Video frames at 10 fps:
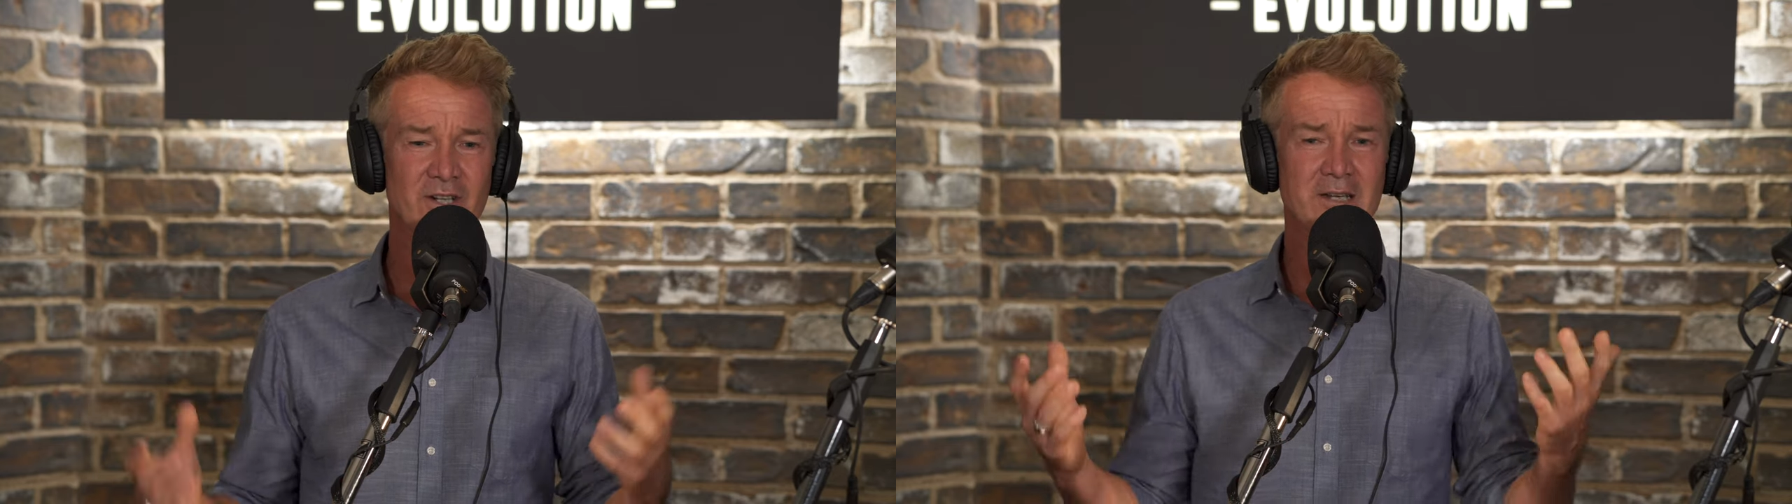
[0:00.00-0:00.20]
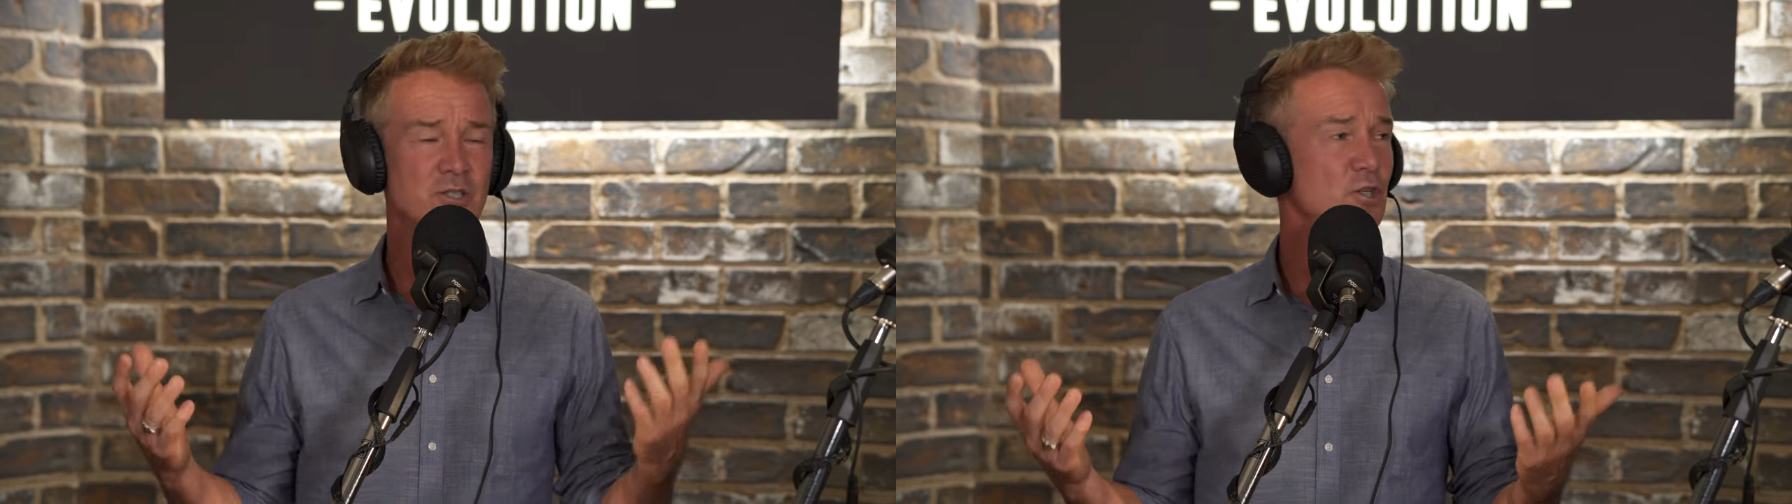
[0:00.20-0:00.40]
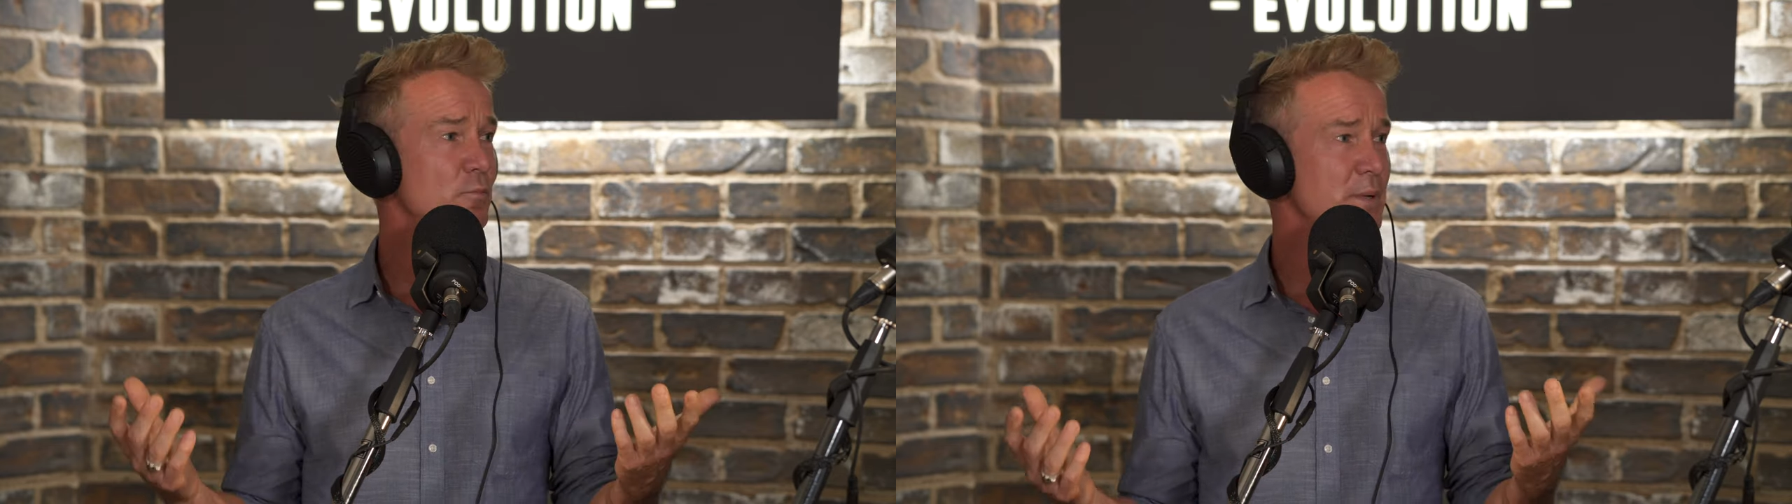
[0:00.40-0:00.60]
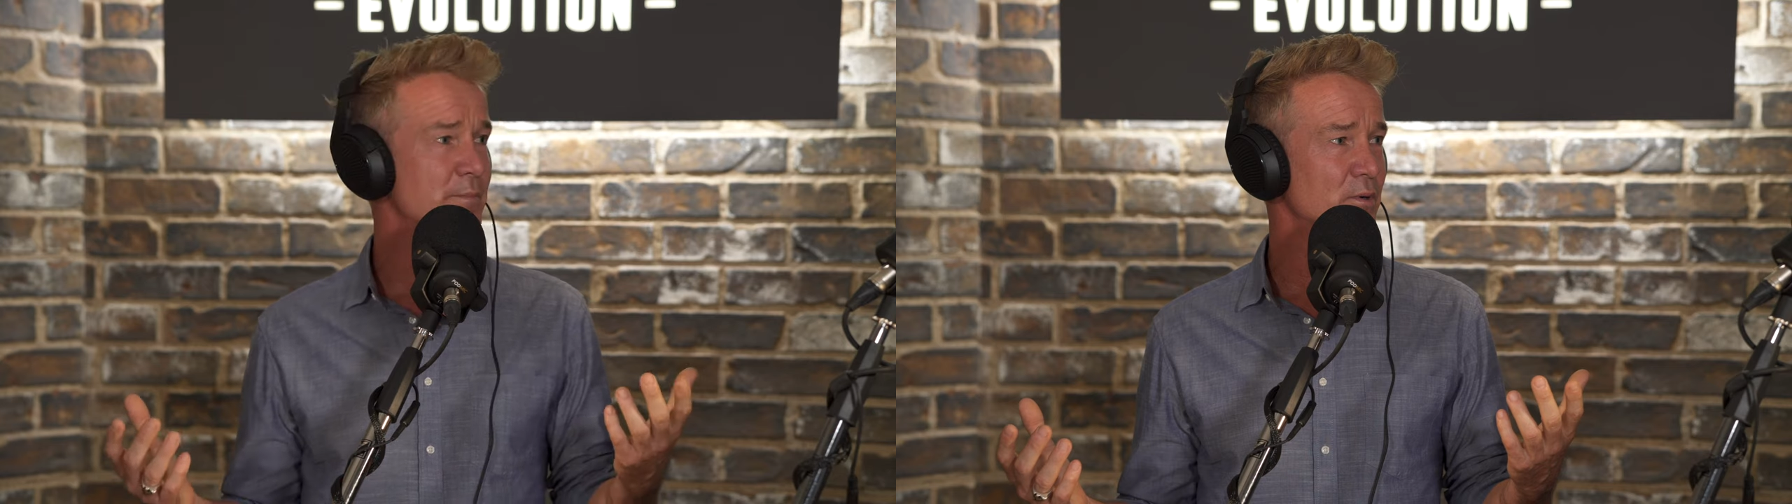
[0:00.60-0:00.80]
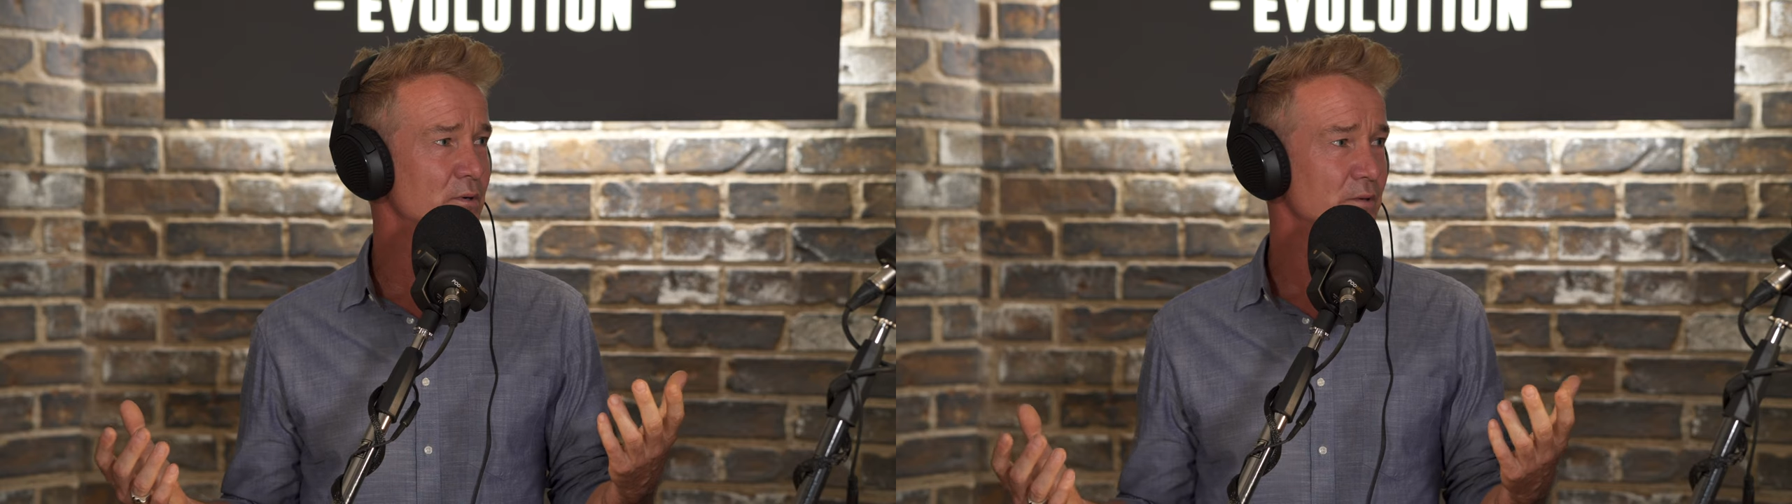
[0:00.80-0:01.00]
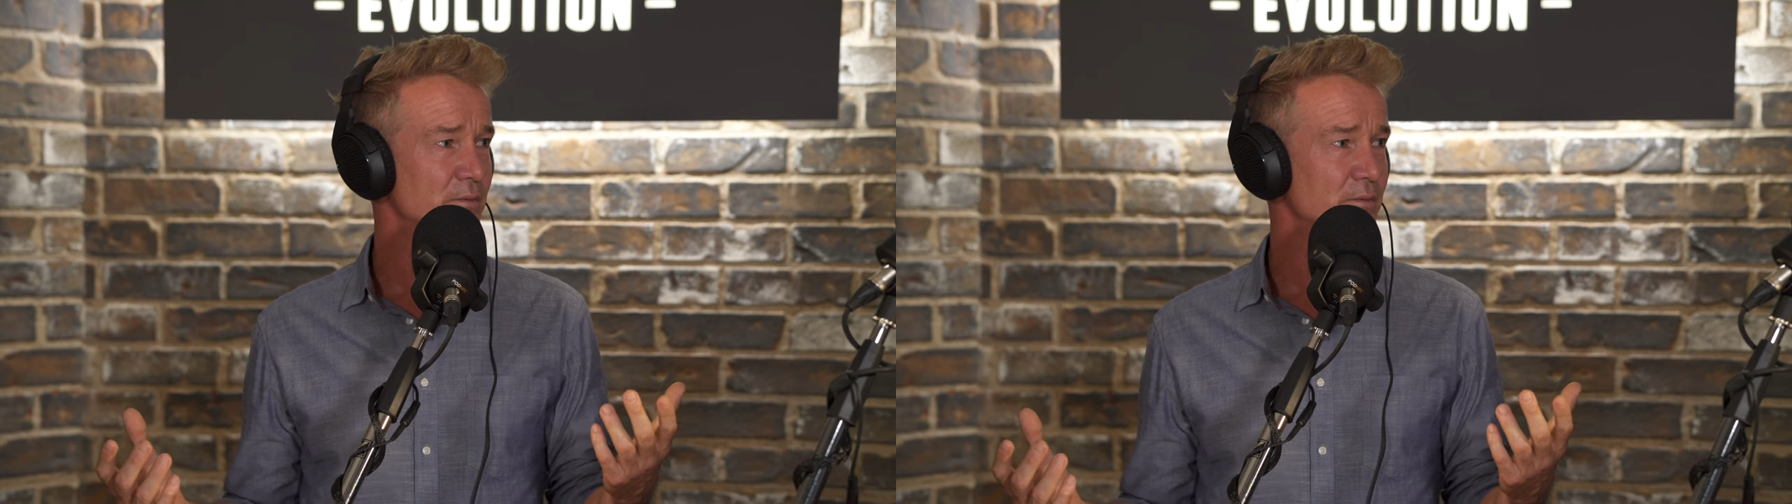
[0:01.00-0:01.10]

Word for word: like two people.